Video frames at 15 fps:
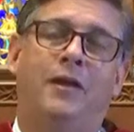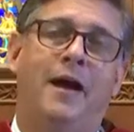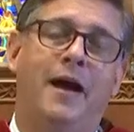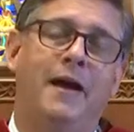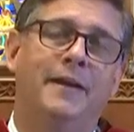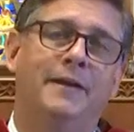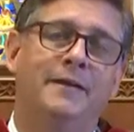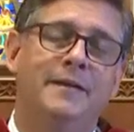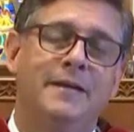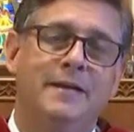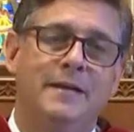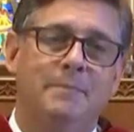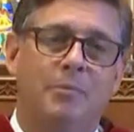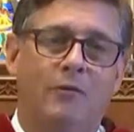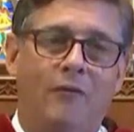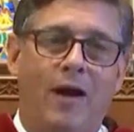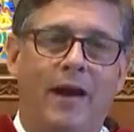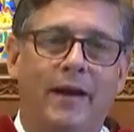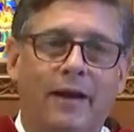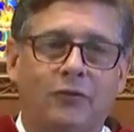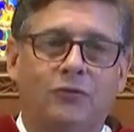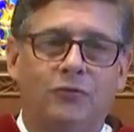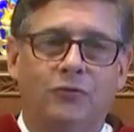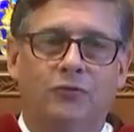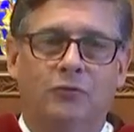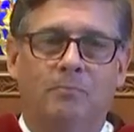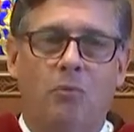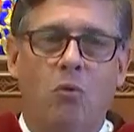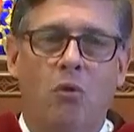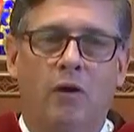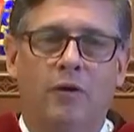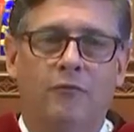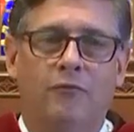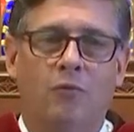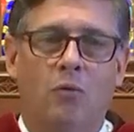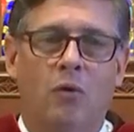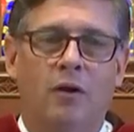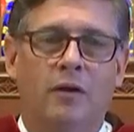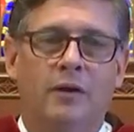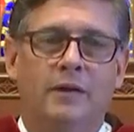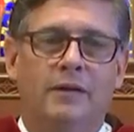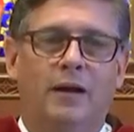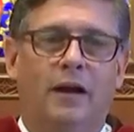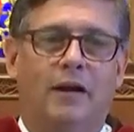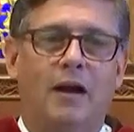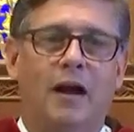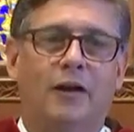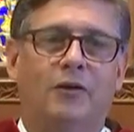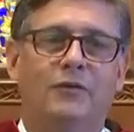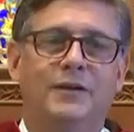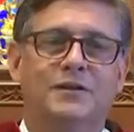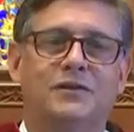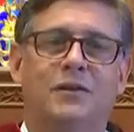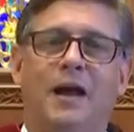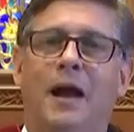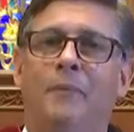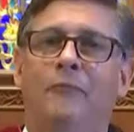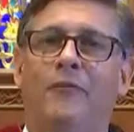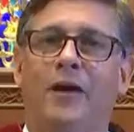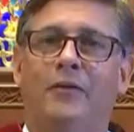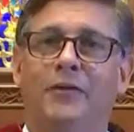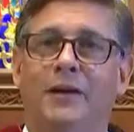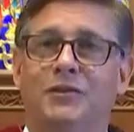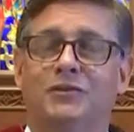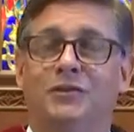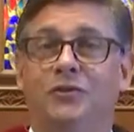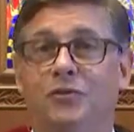line and provide extra support for a concrete slab foundation.